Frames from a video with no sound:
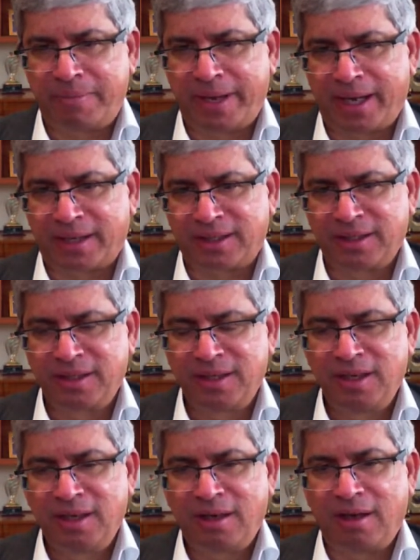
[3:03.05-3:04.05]
impact
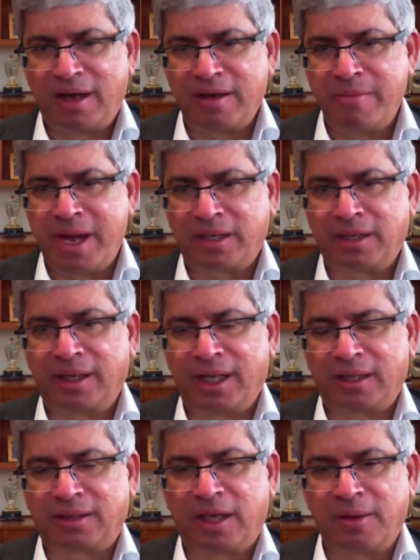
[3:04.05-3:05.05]
on mental
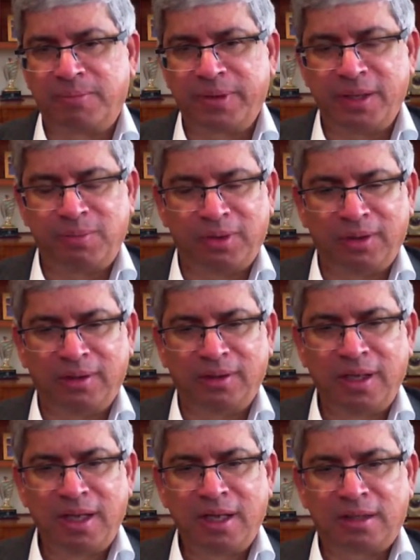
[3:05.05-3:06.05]
health on people
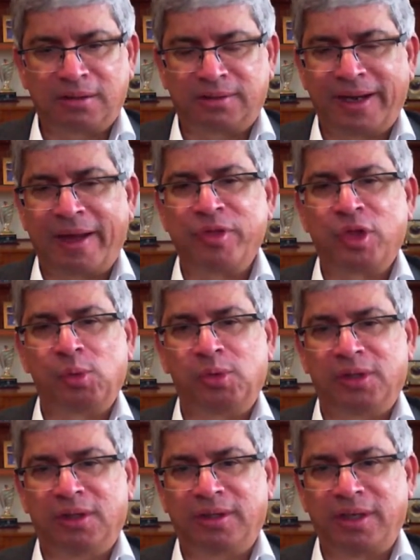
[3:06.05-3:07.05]
around the
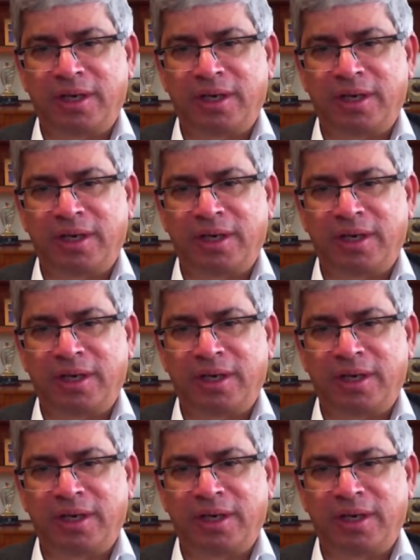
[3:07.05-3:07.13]
world.